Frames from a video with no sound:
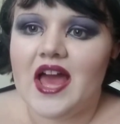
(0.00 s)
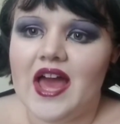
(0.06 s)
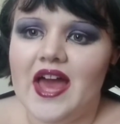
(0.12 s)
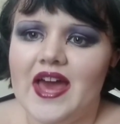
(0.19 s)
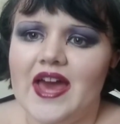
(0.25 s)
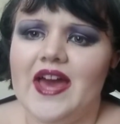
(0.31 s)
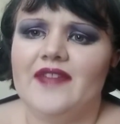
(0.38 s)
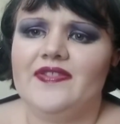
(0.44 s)

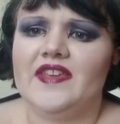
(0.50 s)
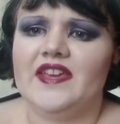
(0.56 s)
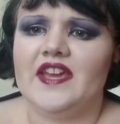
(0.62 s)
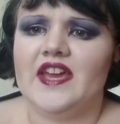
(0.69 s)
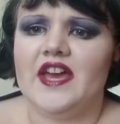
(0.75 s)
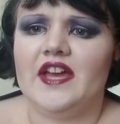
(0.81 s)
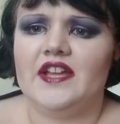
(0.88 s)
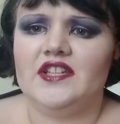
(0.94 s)
At the
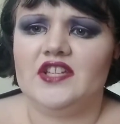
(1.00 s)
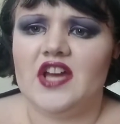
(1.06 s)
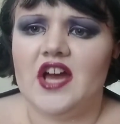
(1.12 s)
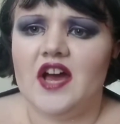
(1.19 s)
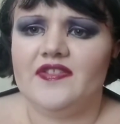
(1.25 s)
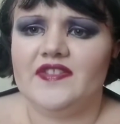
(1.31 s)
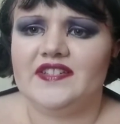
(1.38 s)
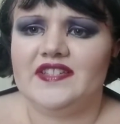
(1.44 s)
end
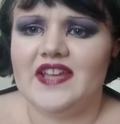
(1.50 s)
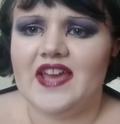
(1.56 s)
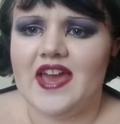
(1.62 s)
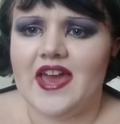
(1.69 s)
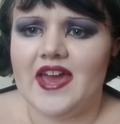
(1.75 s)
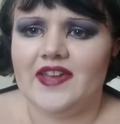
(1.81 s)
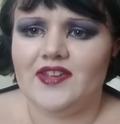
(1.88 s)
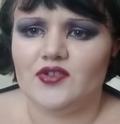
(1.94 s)
of the
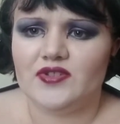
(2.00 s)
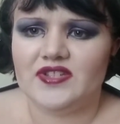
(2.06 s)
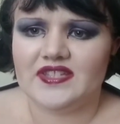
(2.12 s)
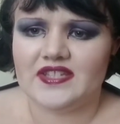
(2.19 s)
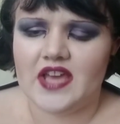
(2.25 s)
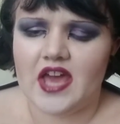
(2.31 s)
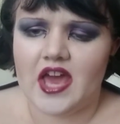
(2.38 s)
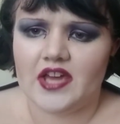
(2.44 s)
day, you
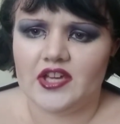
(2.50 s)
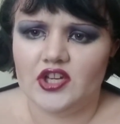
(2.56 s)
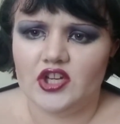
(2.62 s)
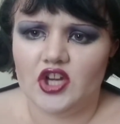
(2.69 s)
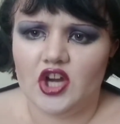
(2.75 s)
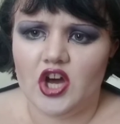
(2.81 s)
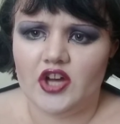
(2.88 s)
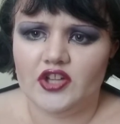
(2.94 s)
say
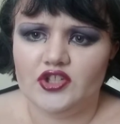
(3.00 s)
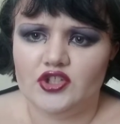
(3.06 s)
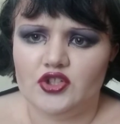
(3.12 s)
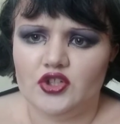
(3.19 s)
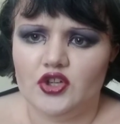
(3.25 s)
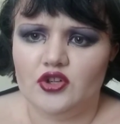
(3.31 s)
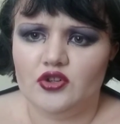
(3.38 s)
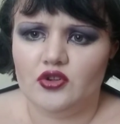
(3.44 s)
you're
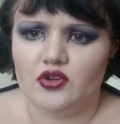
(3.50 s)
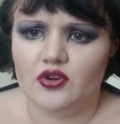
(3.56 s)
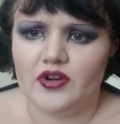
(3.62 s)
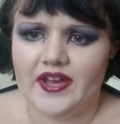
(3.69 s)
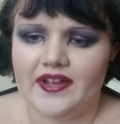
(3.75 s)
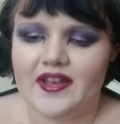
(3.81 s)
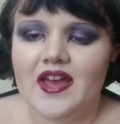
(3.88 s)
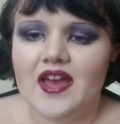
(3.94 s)

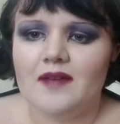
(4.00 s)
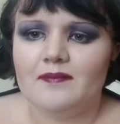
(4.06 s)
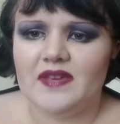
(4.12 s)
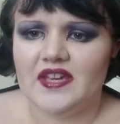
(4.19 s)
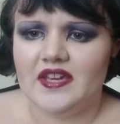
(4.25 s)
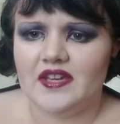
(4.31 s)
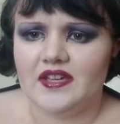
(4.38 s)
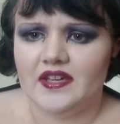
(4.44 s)
doing
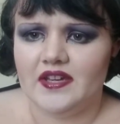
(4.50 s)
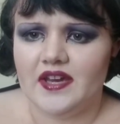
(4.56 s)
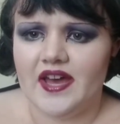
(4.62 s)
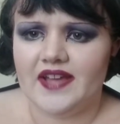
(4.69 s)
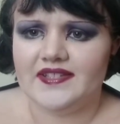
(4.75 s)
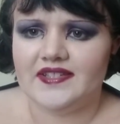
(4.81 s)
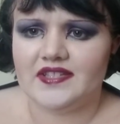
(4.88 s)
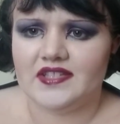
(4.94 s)
me
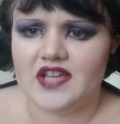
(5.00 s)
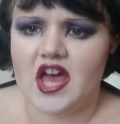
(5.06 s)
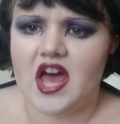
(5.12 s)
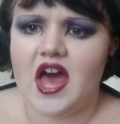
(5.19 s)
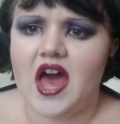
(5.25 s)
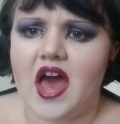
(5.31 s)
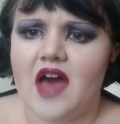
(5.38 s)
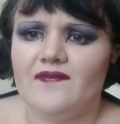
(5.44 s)
a
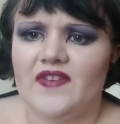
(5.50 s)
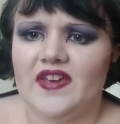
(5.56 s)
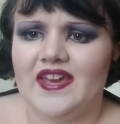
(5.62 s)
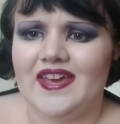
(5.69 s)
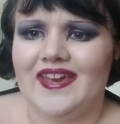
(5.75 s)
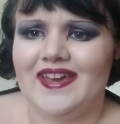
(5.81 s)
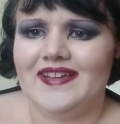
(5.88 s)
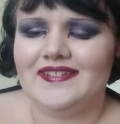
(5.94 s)

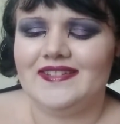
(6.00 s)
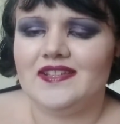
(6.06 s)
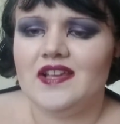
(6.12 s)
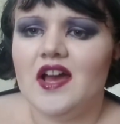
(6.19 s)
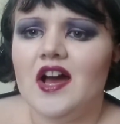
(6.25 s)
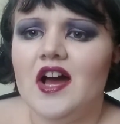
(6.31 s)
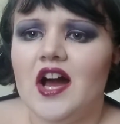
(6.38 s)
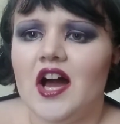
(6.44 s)
service.
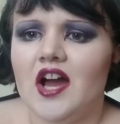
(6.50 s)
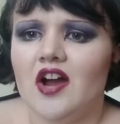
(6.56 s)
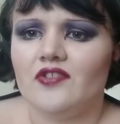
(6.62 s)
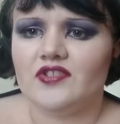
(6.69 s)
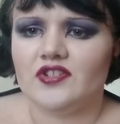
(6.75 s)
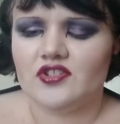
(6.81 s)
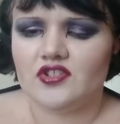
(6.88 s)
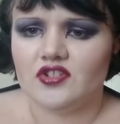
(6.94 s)
I
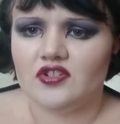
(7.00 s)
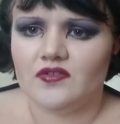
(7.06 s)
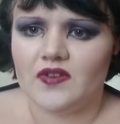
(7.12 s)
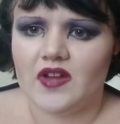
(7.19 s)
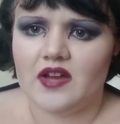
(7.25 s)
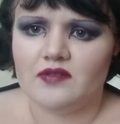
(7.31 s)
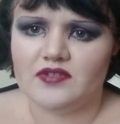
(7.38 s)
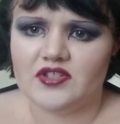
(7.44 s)
often sort of
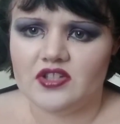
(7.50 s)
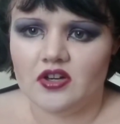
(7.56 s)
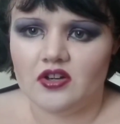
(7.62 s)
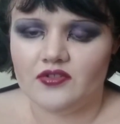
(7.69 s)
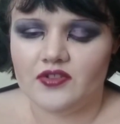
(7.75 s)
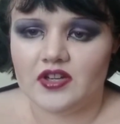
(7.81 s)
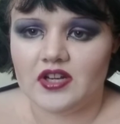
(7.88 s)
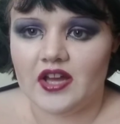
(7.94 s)
like was
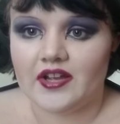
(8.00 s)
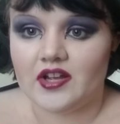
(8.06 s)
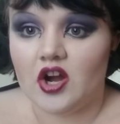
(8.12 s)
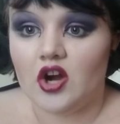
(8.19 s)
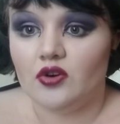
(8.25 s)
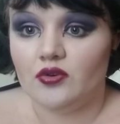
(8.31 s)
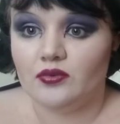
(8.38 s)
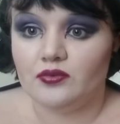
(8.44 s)
told that like,
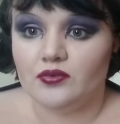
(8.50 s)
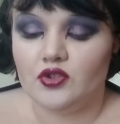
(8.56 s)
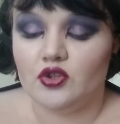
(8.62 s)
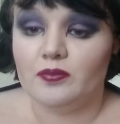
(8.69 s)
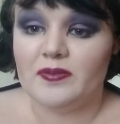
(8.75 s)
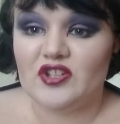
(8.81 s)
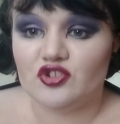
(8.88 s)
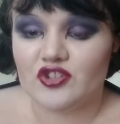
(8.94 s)
oh,
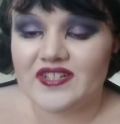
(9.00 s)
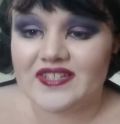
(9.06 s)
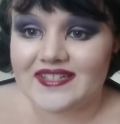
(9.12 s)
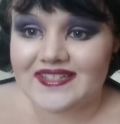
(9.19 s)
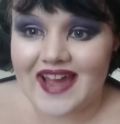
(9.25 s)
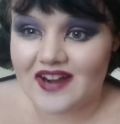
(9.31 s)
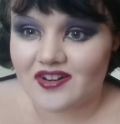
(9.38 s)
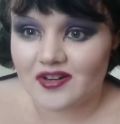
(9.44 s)
you'll be
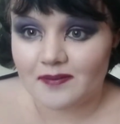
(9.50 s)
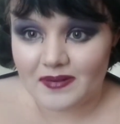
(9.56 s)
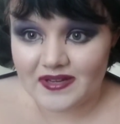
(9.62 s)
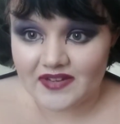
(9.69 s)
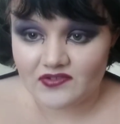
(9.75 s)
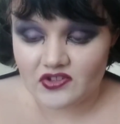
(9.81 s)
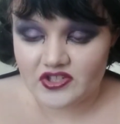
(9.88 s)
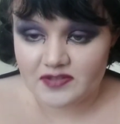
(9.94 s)
treated
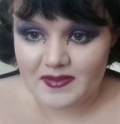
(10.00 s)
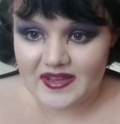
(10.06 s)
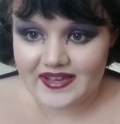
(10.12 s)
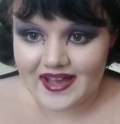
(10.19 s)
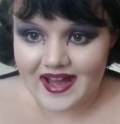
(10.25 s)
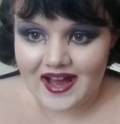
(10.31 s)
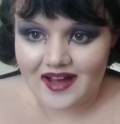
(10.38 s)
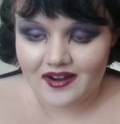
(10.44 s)
terribly if you
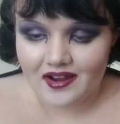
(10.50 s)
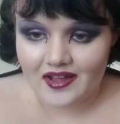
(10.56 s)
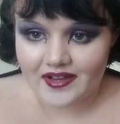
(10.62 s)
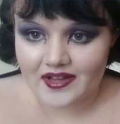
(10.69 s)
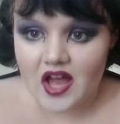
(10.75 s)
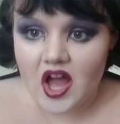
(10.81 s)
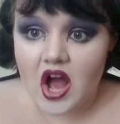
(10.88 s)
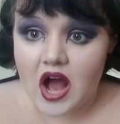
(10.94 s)
speak out.
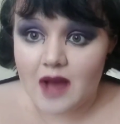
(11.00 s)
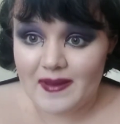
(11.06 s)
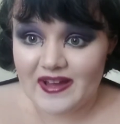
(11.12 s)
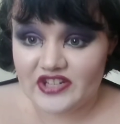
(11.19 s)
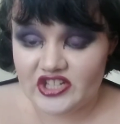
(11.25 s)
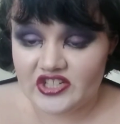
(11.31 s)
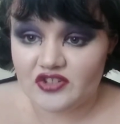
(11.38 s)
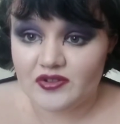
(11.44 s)
Like, I'm
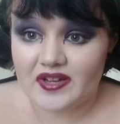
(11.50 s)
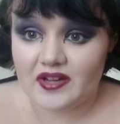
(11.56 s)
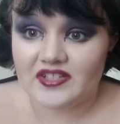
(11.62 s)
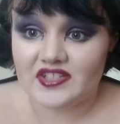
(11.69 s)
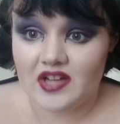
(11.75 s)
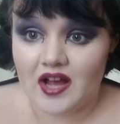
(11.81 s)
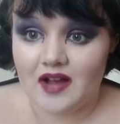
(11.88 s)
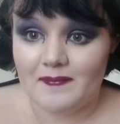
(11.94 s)
actually doing a,
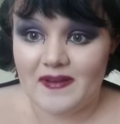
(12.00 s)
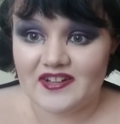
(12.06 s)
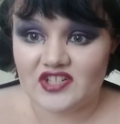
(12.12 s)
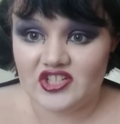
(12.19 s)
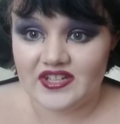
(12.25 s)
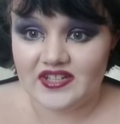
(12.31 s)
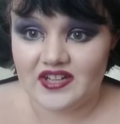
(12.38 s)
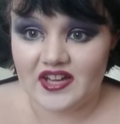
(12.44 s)
I'm
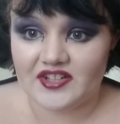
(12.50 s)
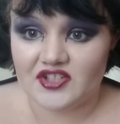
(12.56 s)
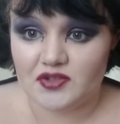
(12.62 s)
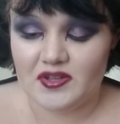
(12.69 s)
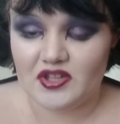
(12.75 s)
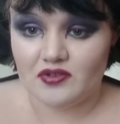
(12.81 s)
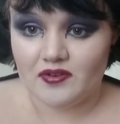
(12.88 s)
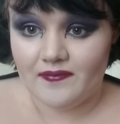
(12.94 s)
actually like
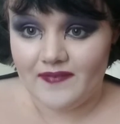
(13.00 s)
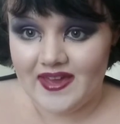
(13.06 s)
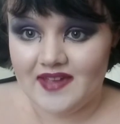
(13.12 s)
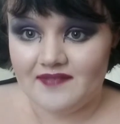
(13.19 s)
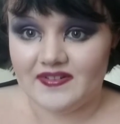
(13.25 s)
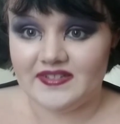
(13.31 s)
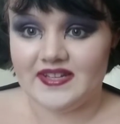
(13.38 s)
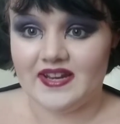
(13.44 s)
doing you a
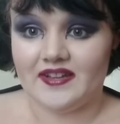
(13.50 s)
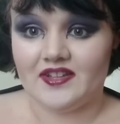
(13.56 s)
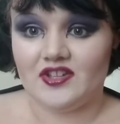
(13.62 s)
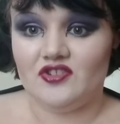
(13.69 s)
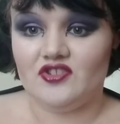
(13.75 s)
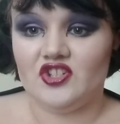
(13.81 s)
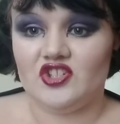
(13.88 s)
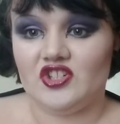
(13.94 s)
favour, telling
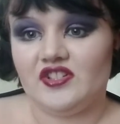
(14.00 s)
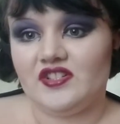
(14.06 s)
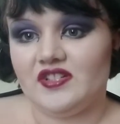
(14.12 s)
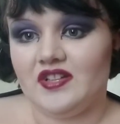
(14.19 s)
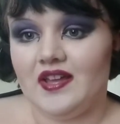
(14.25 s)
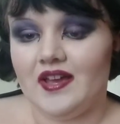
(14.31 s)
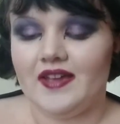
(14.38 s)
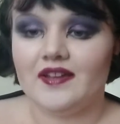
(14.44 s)
you to
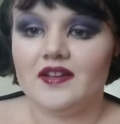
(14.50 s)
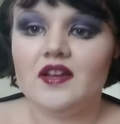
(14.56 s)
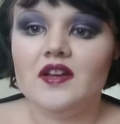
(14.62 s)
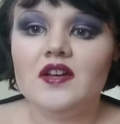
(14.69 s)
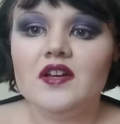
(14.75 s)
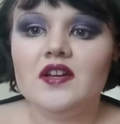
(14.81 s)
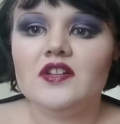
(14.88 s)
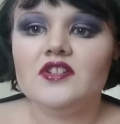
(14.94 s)
just like,
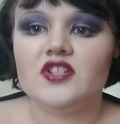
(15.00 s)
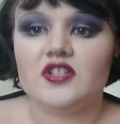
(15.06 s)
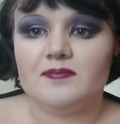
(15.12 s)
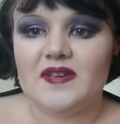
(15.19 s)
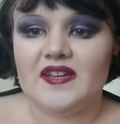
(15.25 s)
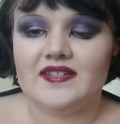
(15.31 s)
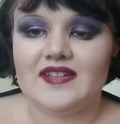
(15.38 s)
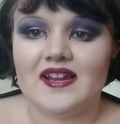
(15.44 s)
just
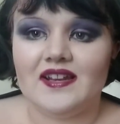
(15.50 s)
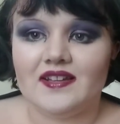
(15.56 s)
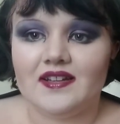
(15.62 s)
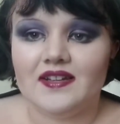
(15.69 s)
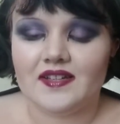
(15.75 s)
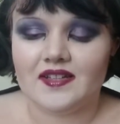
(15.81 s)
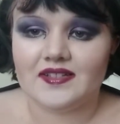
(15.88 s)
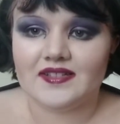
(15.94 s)
be a
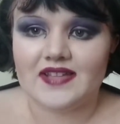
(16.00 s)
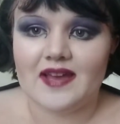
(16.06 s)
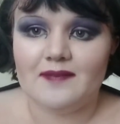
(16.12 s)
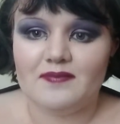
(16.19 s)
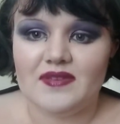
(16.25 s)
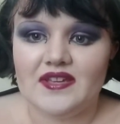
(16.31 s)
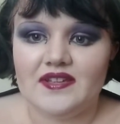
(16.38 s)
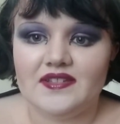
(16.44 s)
delicate little
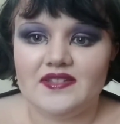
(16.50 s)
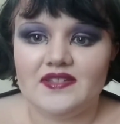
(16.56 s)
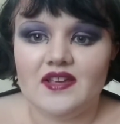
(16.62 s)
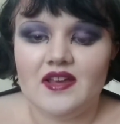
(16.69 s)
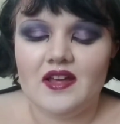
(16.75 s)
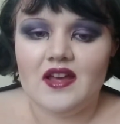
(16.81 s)
set piece.